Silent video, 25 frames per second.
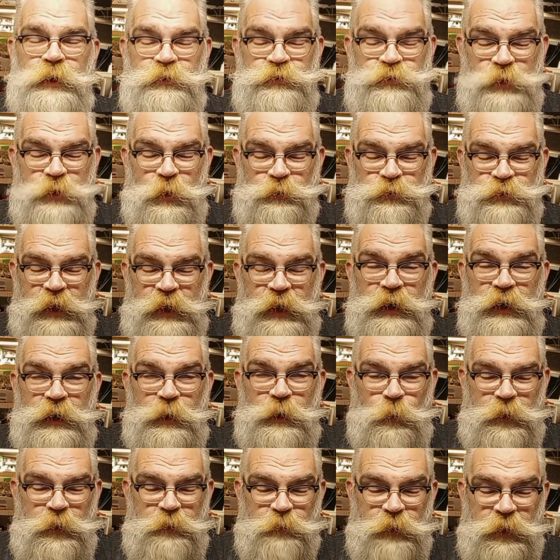jokes out of the
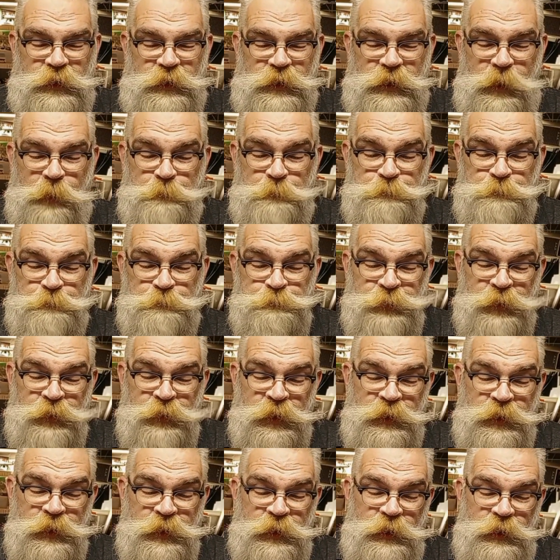way right now.
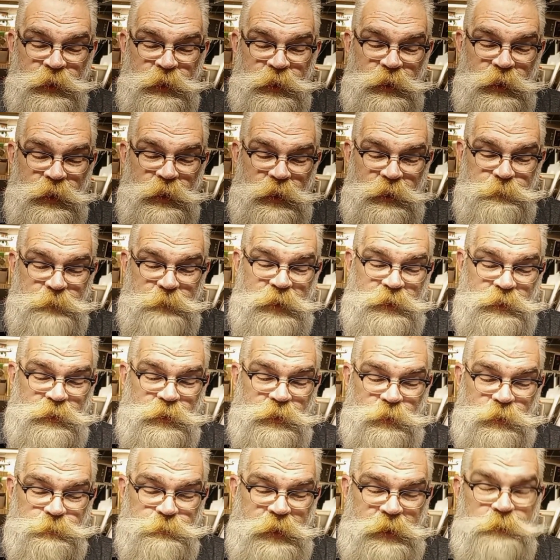Uh, making the
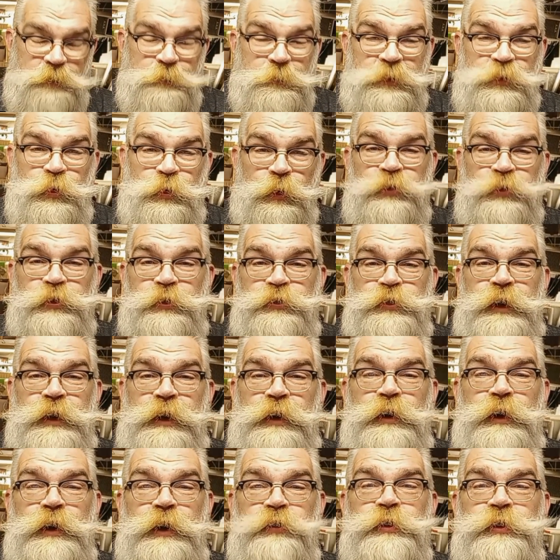making my toys for Jenner
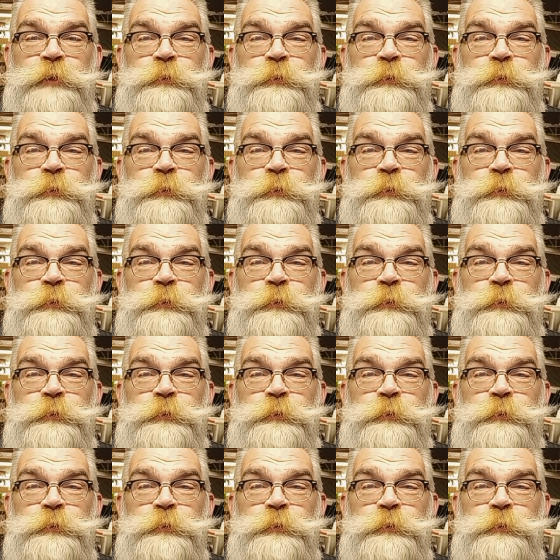custom